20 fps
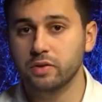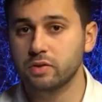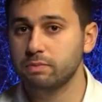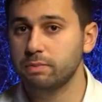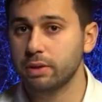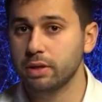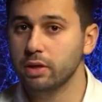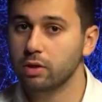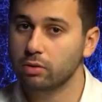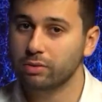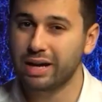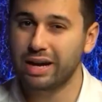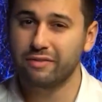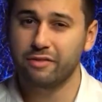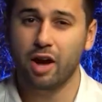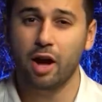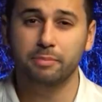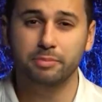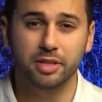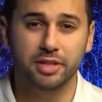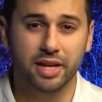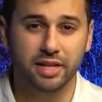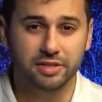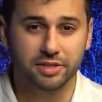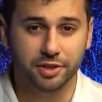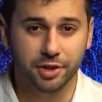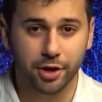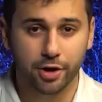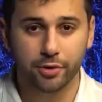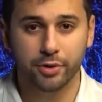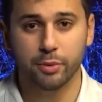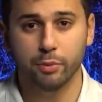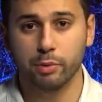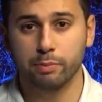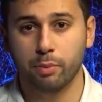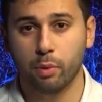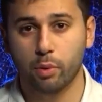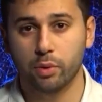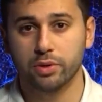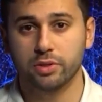but you don't have up-to-date security
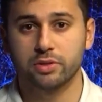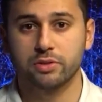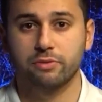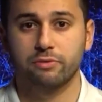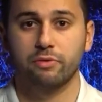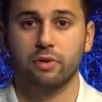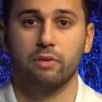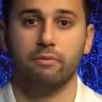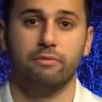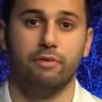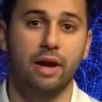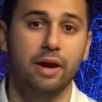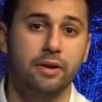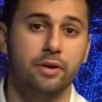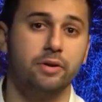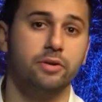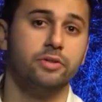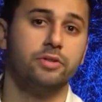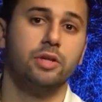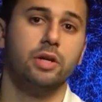reports from vendors,